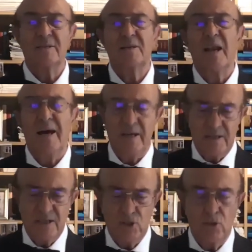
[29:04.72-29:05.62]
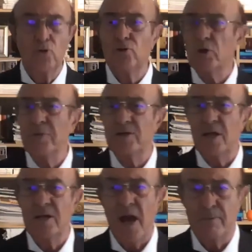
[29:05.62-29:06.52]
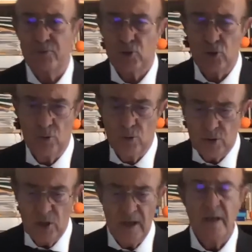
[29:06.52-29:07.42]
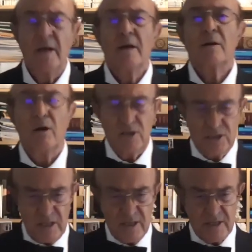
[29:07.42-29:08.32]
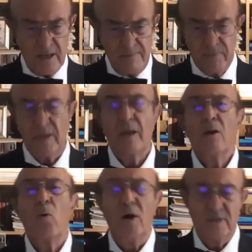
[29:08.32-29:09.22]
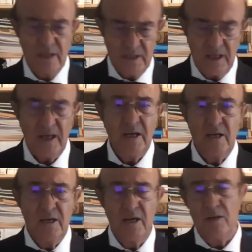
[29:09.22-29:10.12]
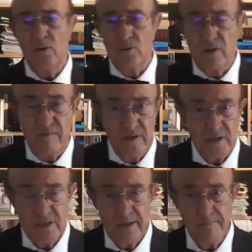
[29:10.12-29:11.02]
that light is the ultimate and absolute constant um, quantity in the universe.